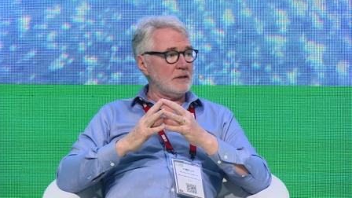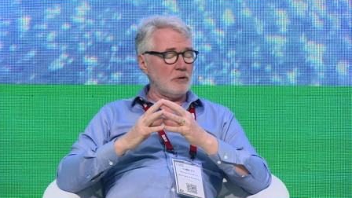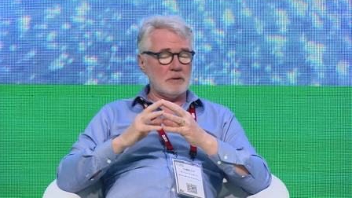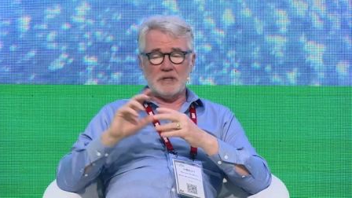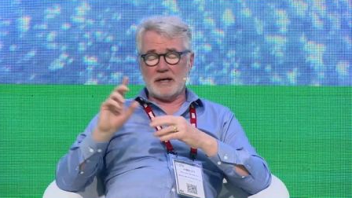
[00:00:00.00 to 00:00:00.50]
you
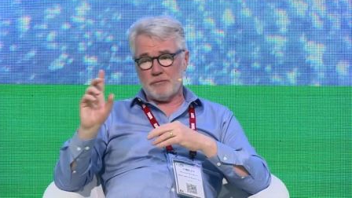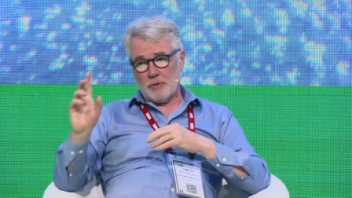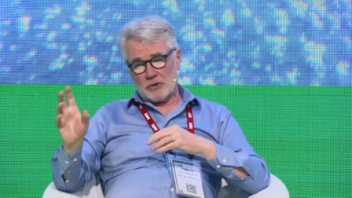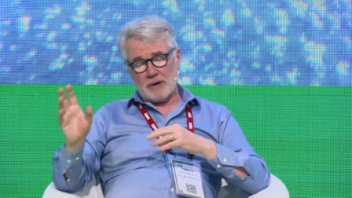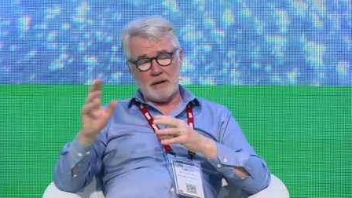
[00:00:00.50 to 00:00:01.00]
can take a
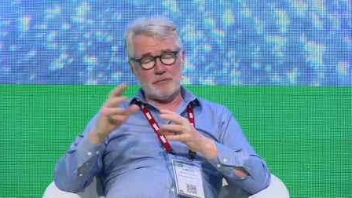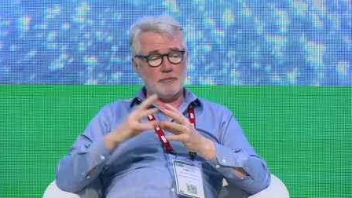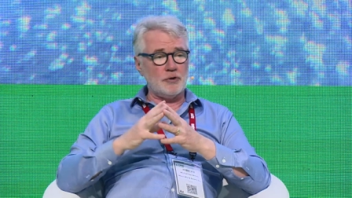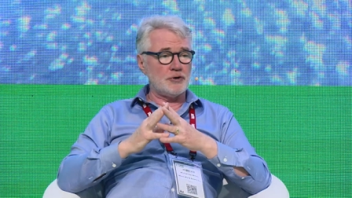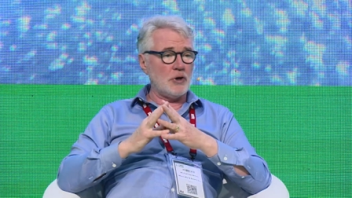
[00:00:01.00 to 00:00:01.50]
photograph
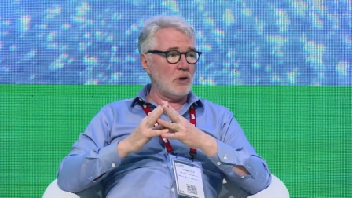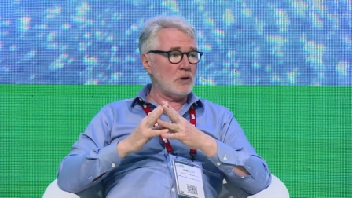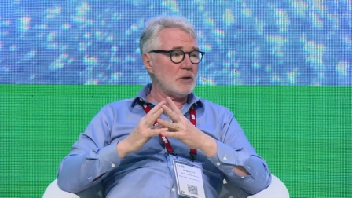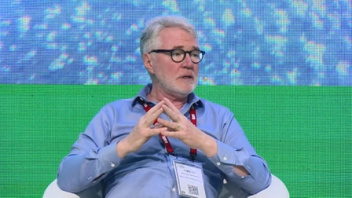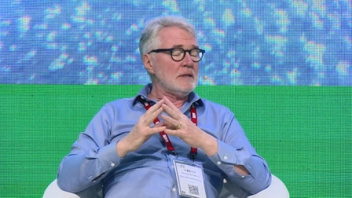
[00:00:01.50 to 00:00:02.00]
of your
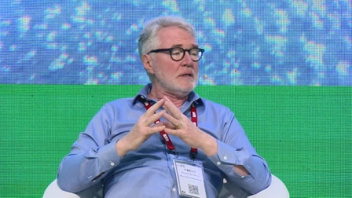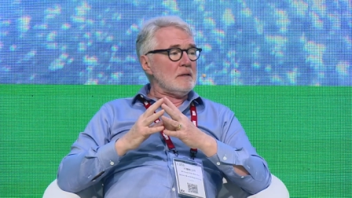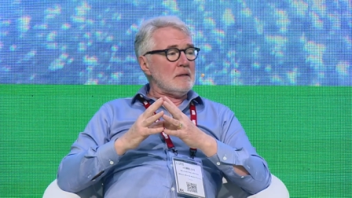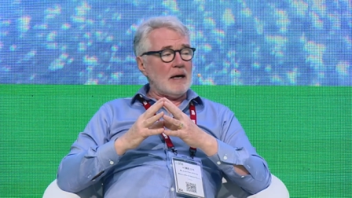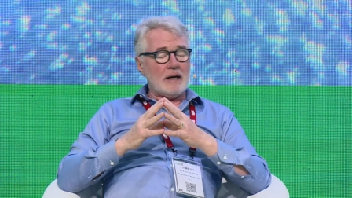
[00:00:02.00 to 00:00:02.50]
dog
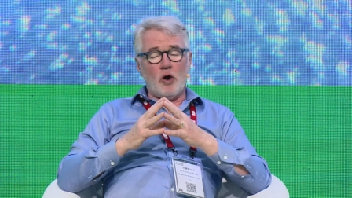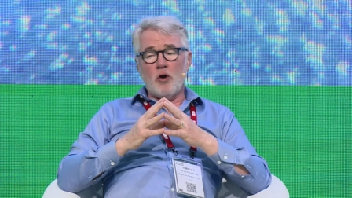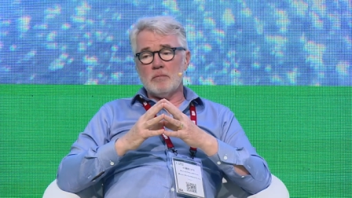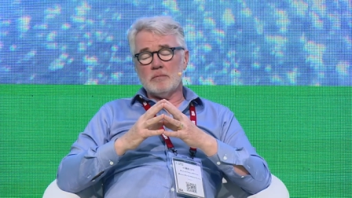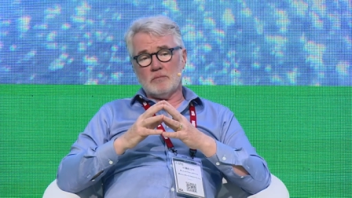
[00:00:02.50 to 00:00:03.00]
at
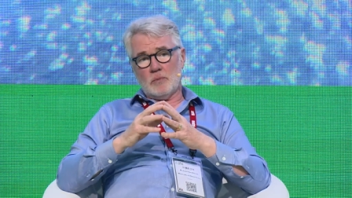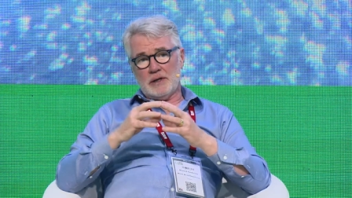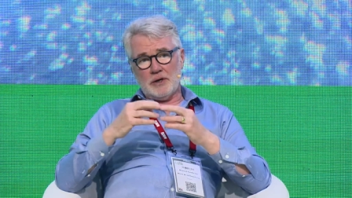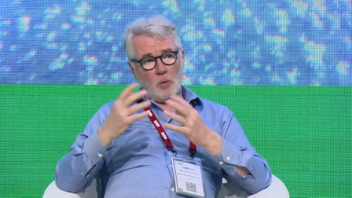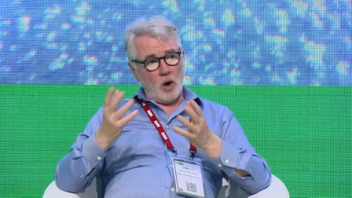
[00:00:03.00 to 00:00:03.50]
home.
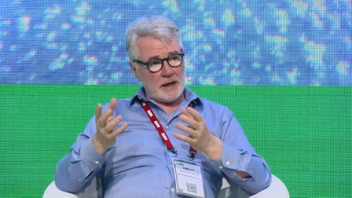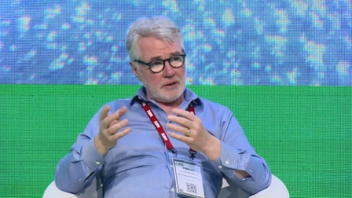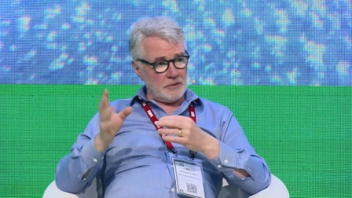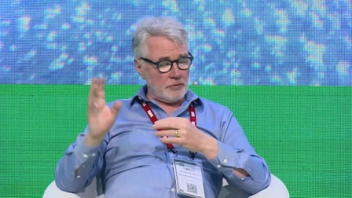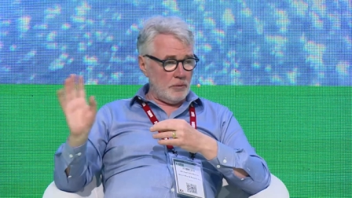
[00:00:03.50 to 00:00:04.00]
When you walk
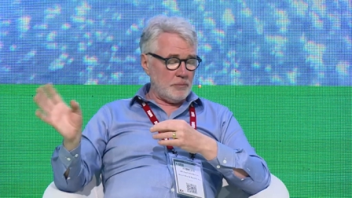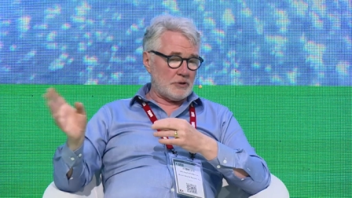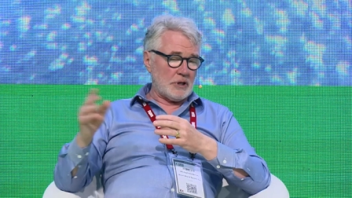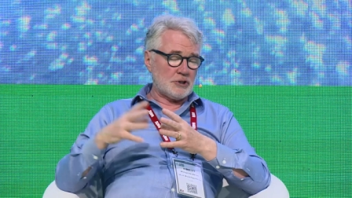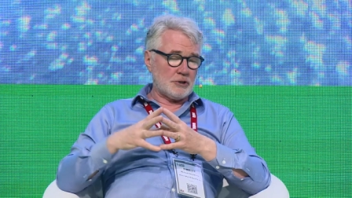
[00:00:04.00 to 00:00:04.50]
into the room, you
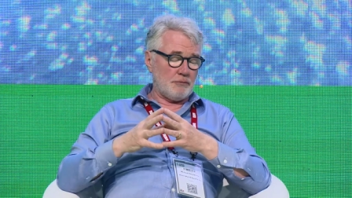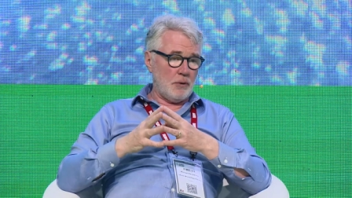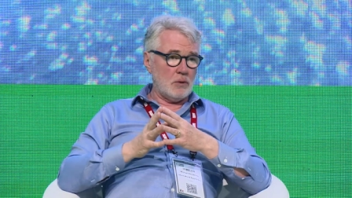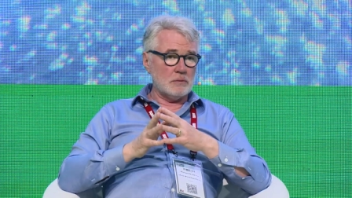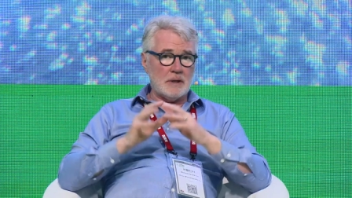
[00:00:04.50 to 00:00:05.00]
touch your
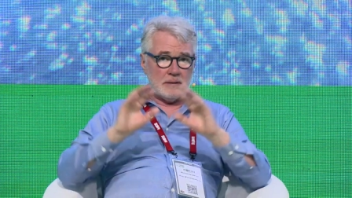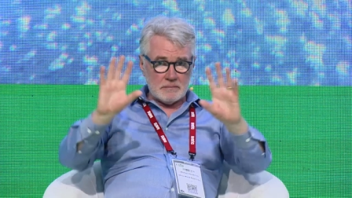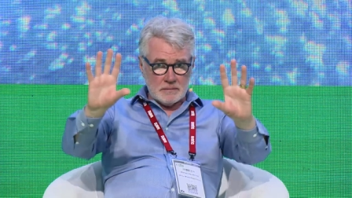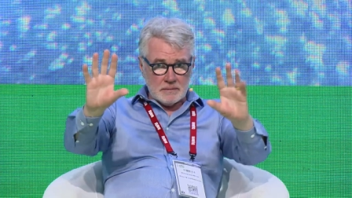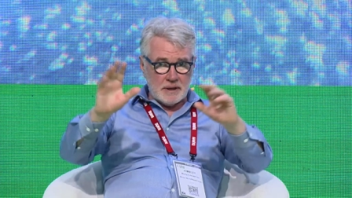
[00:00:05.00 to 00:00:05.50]
phone and
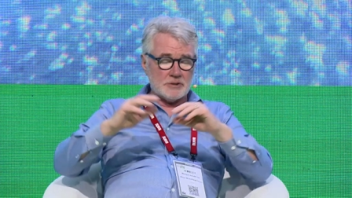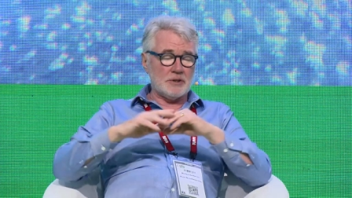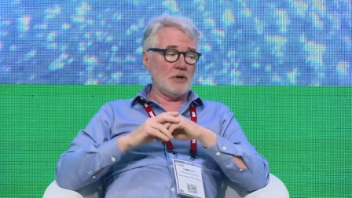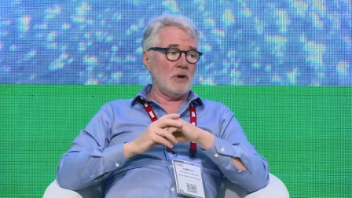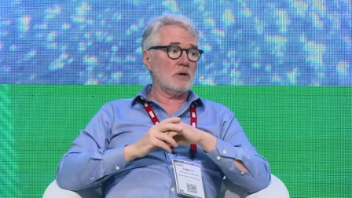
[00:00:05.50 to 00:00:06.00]
there's
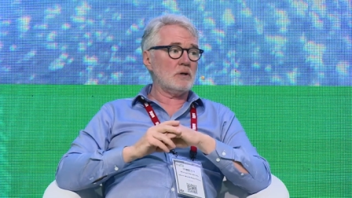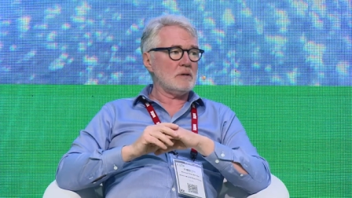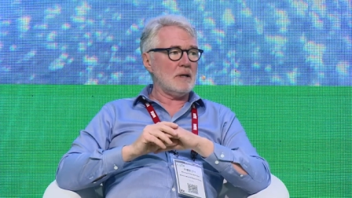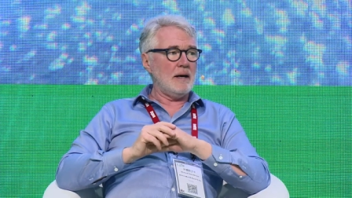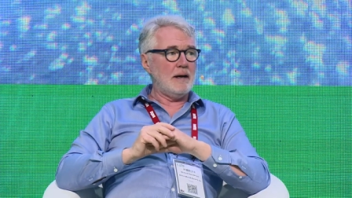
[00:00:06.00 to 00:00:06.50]
the dog.
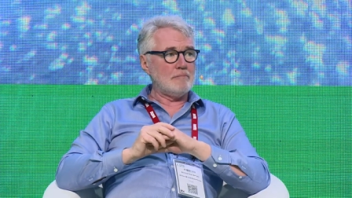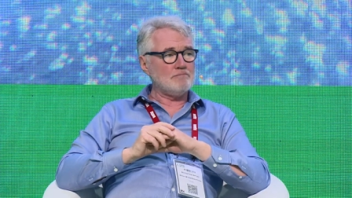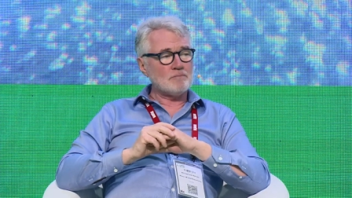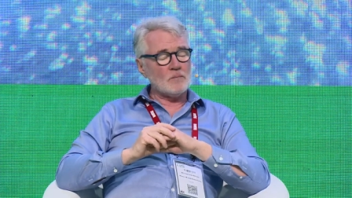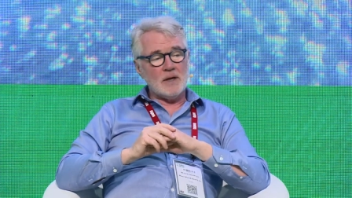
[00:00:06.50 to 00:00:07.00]

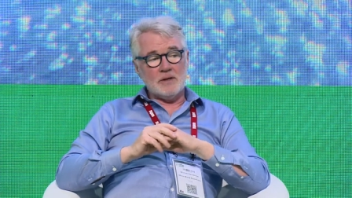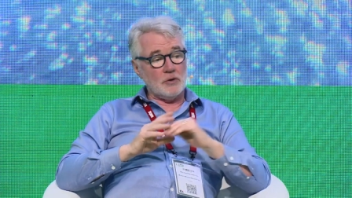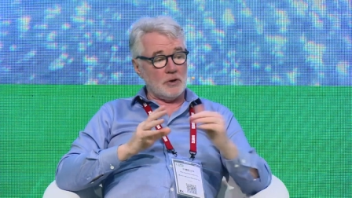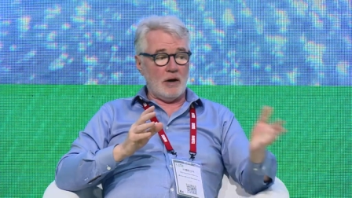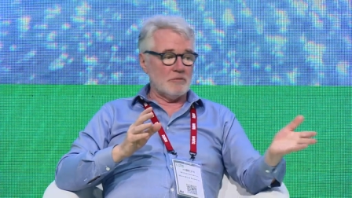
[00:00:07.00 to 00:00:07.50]
Um,
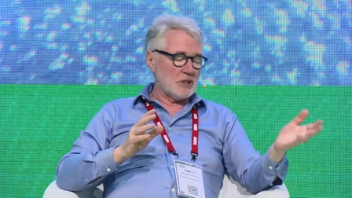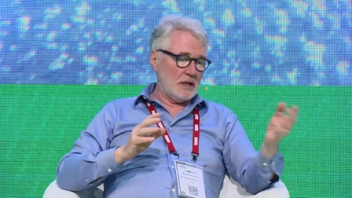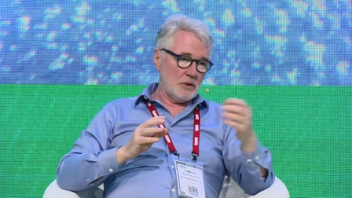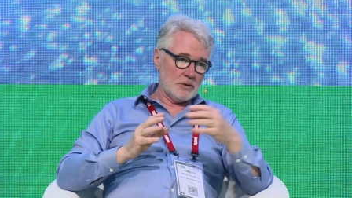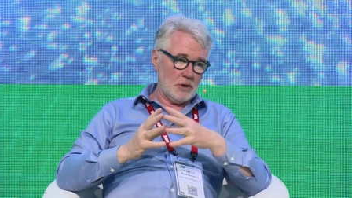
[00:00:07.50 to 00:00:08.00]
you can
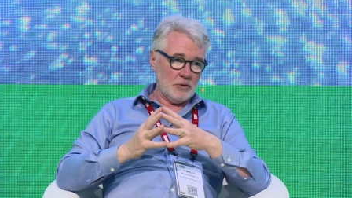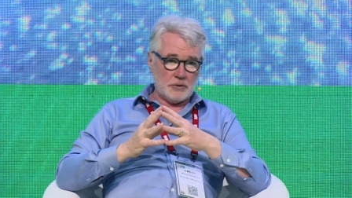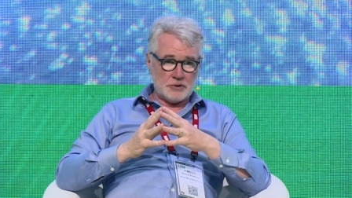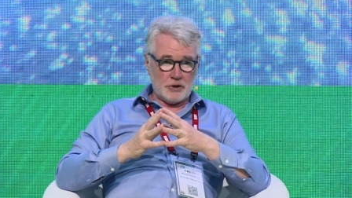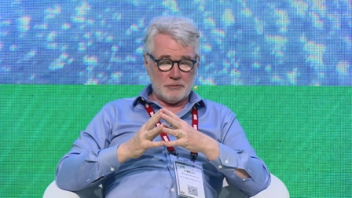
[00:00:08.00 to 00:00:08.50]
obviously look at the
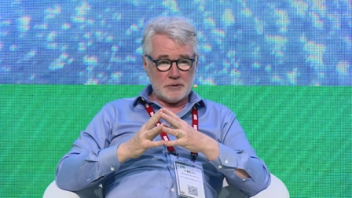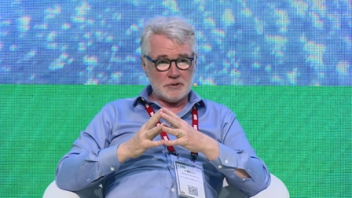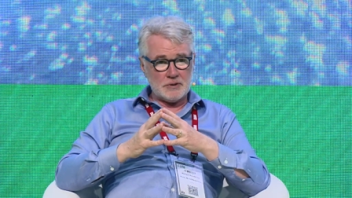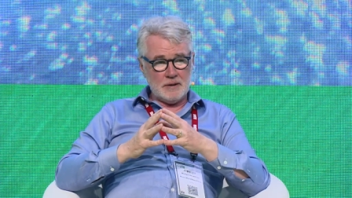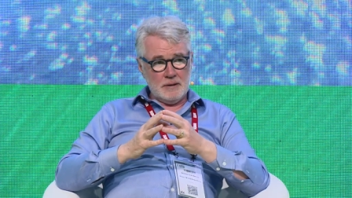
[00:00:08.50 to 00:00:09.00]
lunar
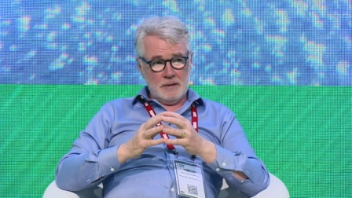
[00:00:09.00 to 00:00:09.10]
surface.